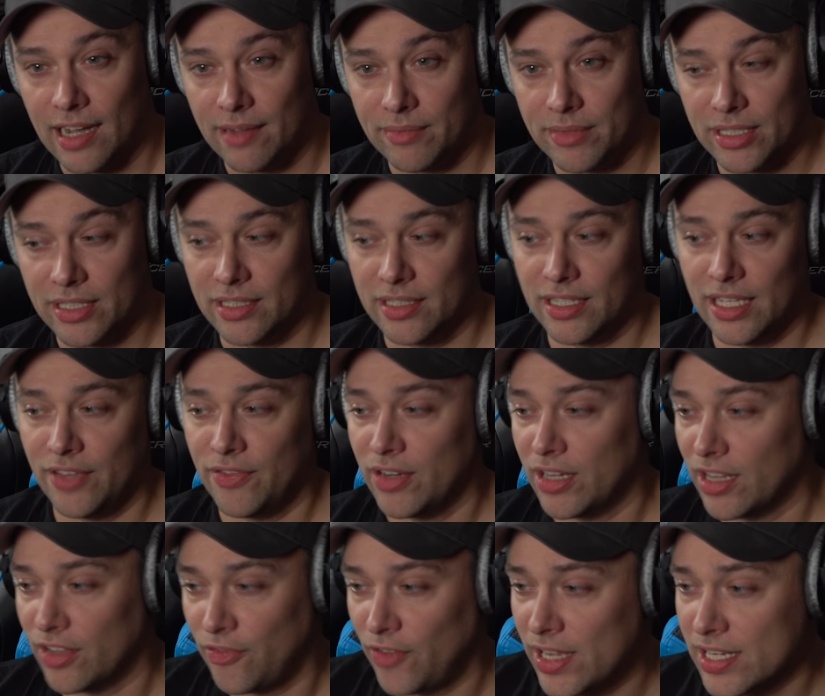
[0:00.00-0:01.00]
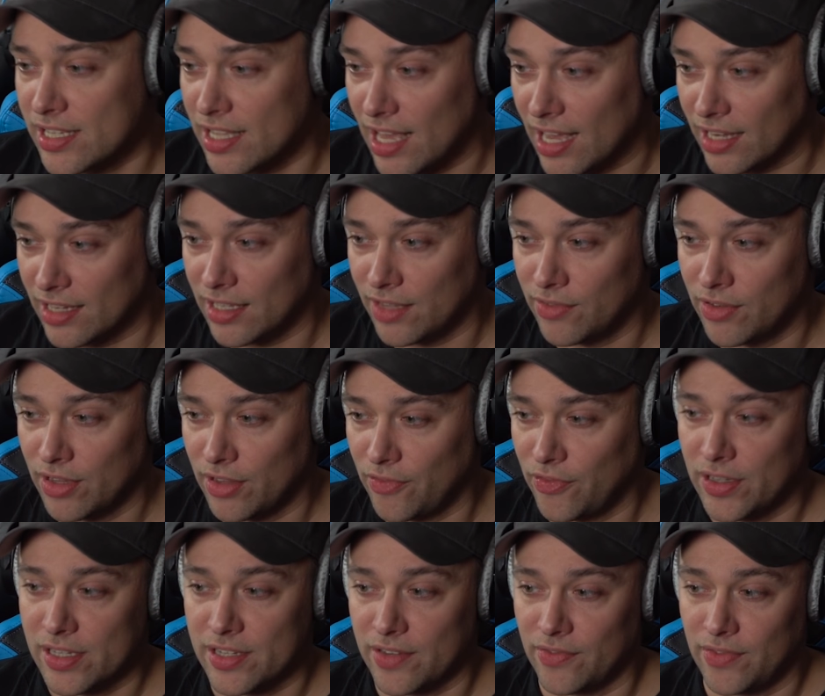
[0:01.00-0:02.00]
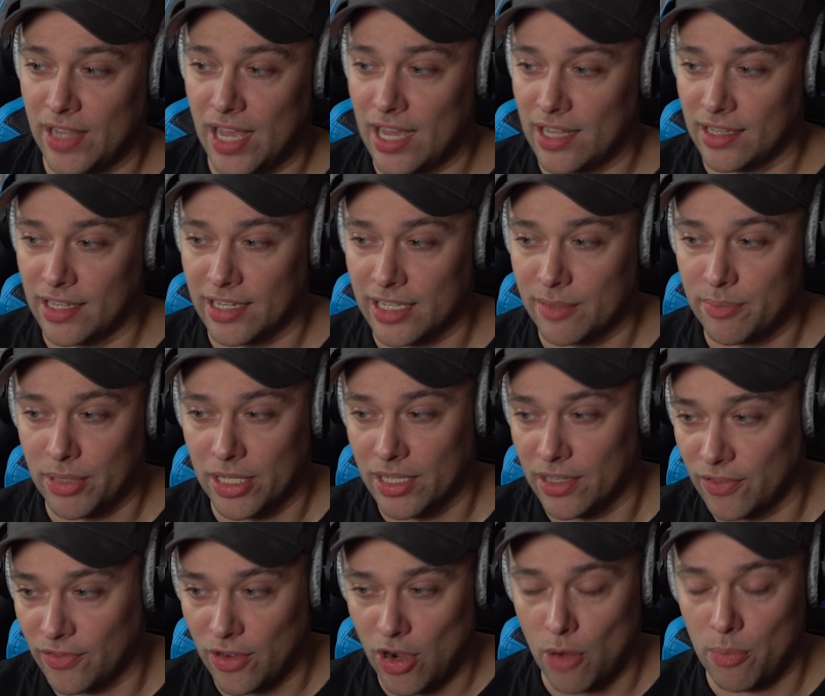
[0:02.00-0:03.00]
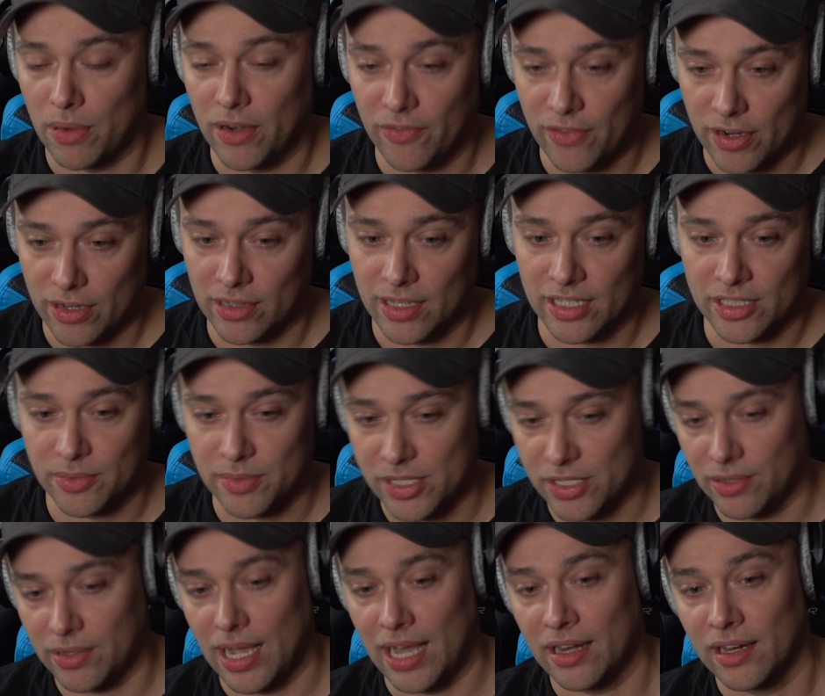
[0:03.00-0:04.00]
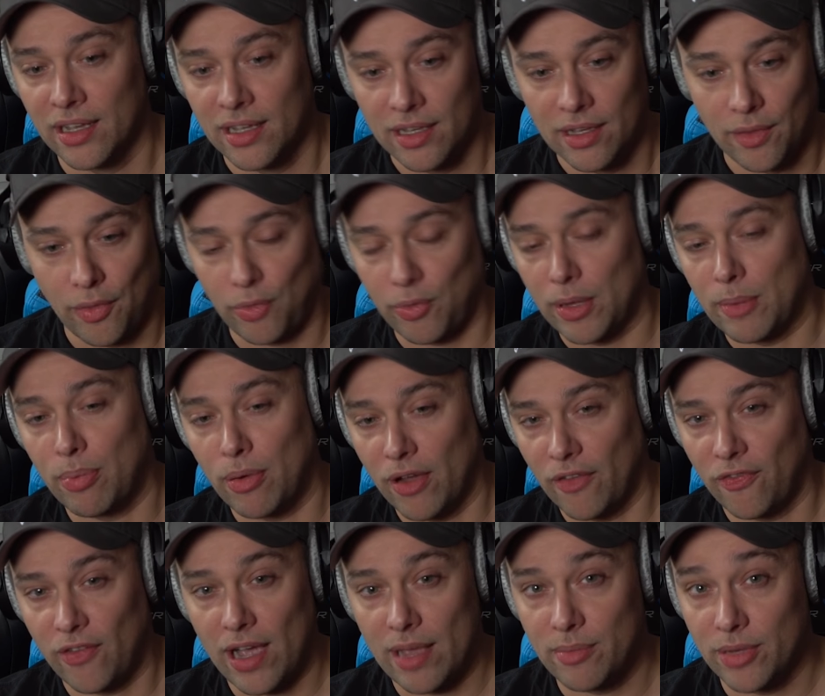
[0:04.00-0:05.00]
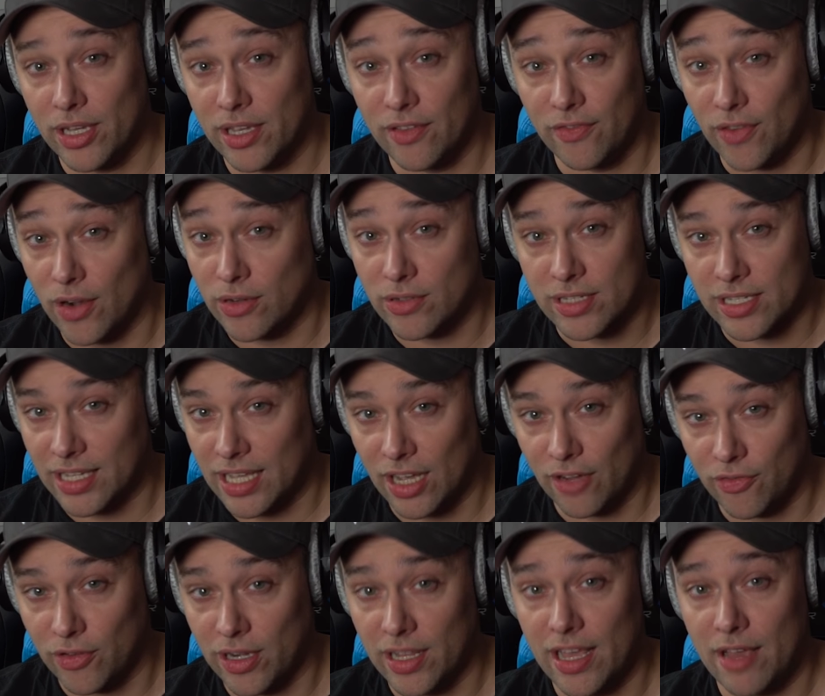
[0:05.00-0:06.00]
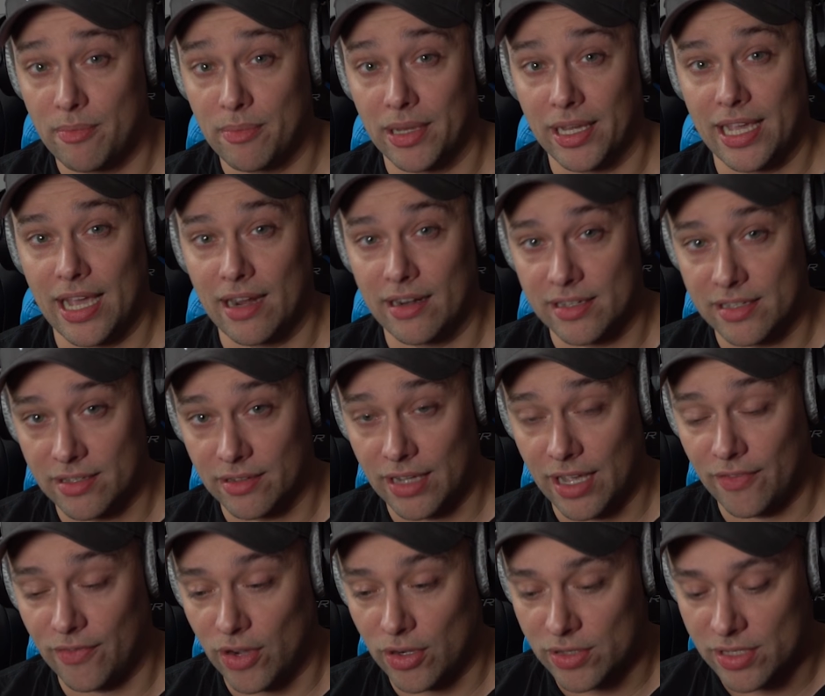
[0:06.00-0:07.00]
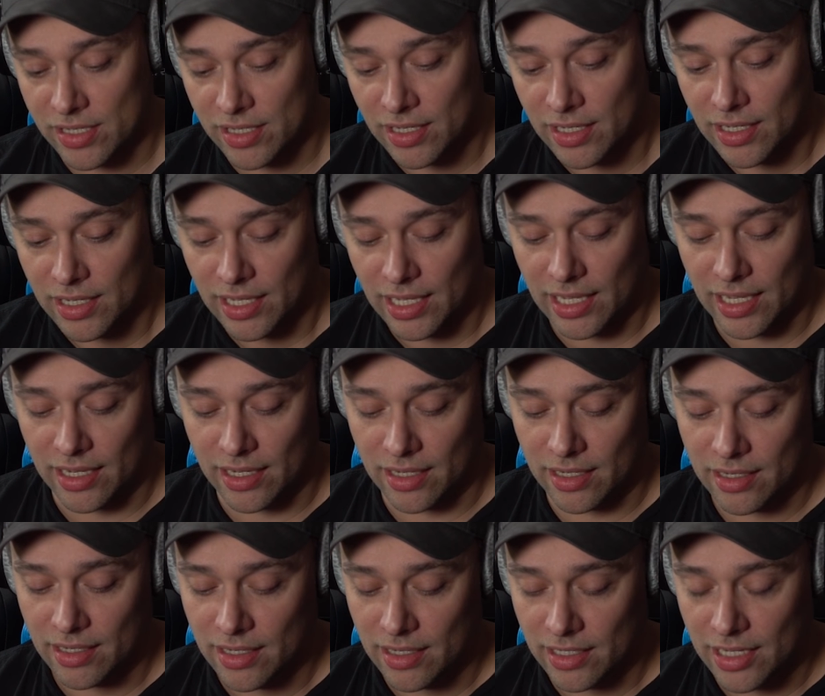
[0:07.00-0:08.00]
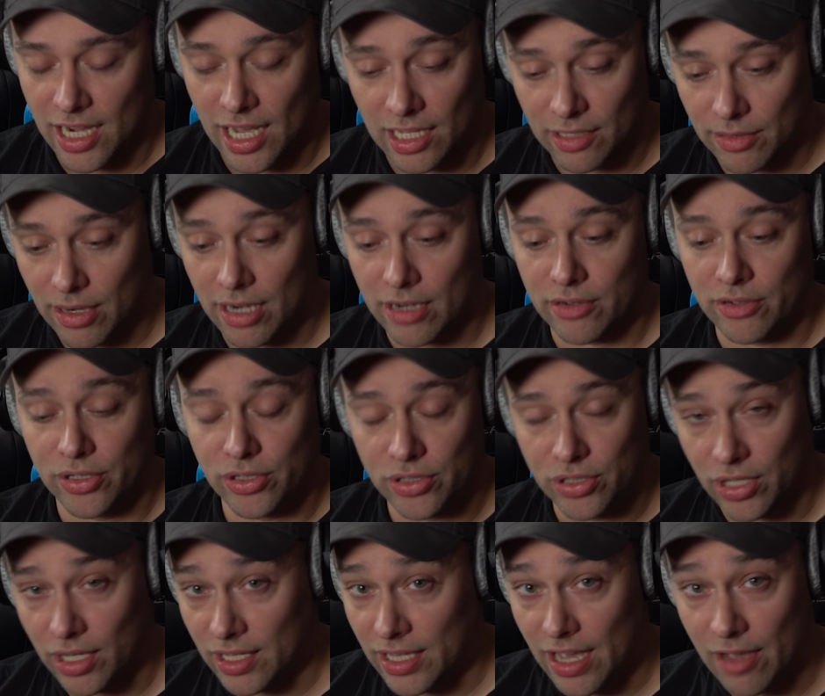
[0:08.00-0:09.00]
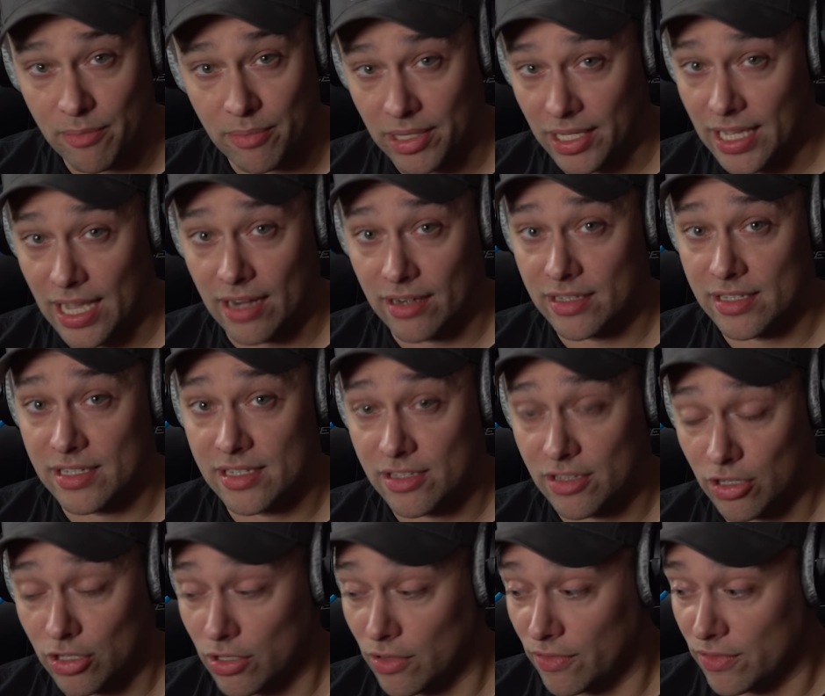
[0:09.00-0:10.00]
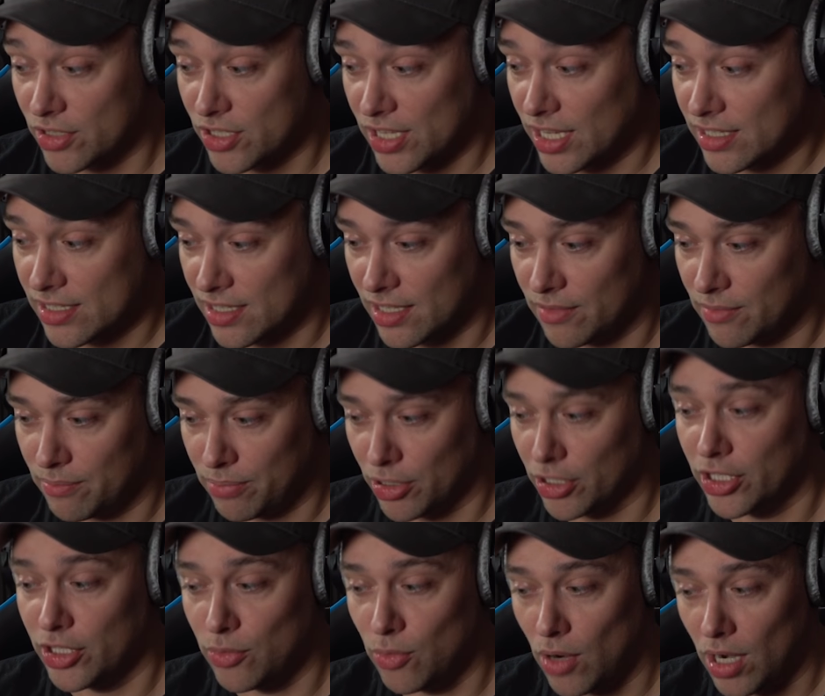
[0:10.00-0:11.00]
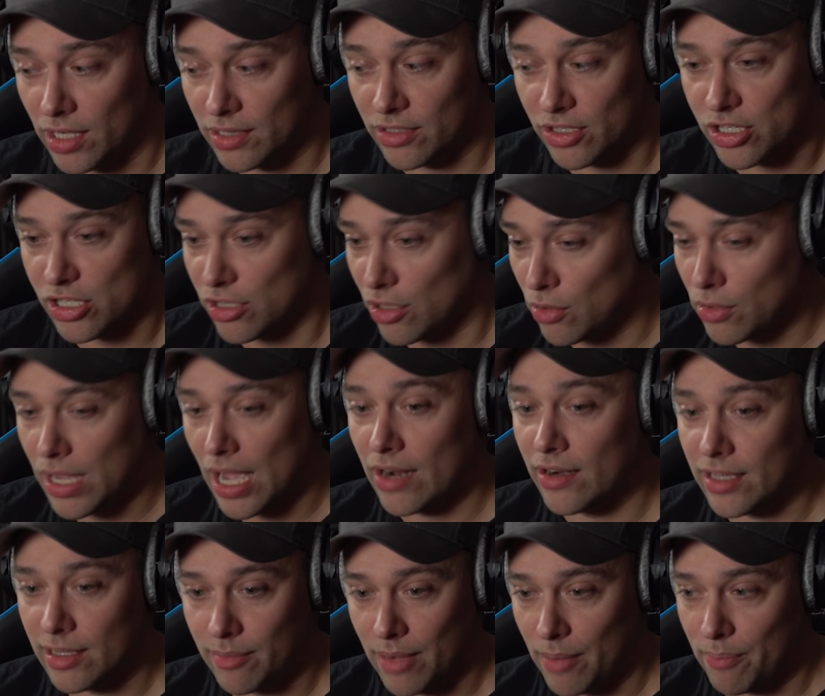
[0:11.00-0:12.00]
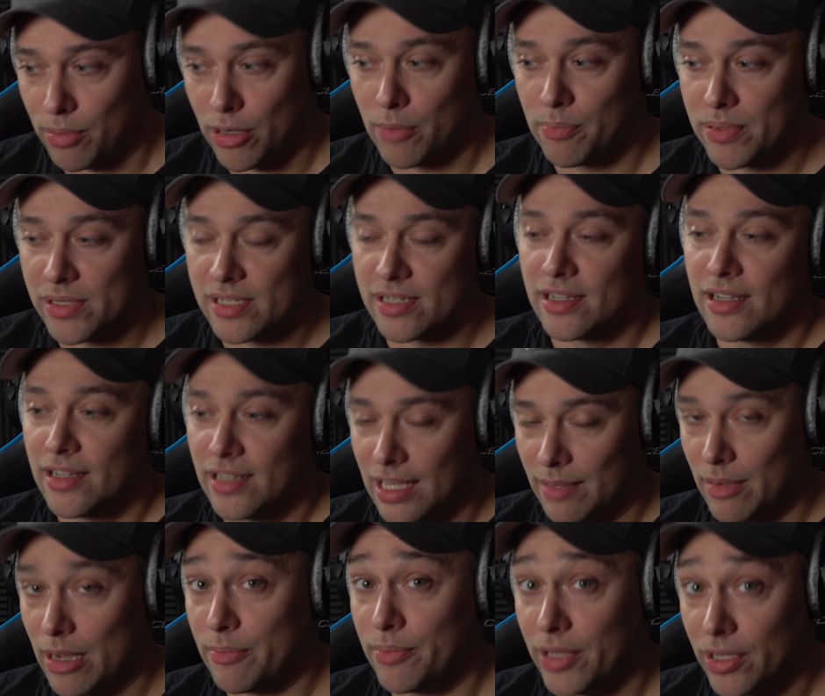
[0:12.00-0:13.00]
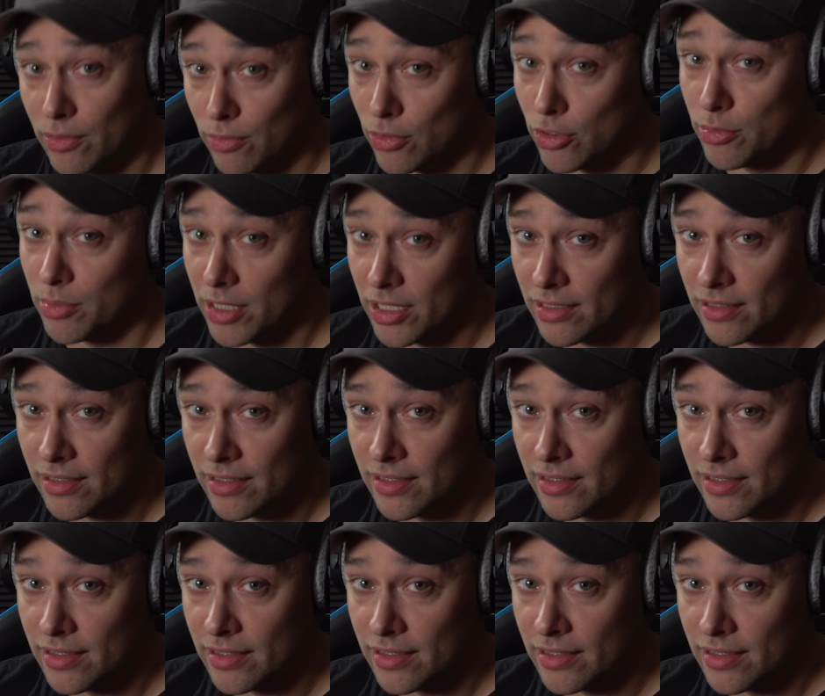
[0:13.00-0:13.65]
Even in the face of that, even in the face of not letting it be an open and fair election, we still got 3.5 million votes in California that haven't been counted. Still got votes in Colorado and Utah that haven't been counted. States that Bernie won, they're slow counting him on purpose. That might be a rumor.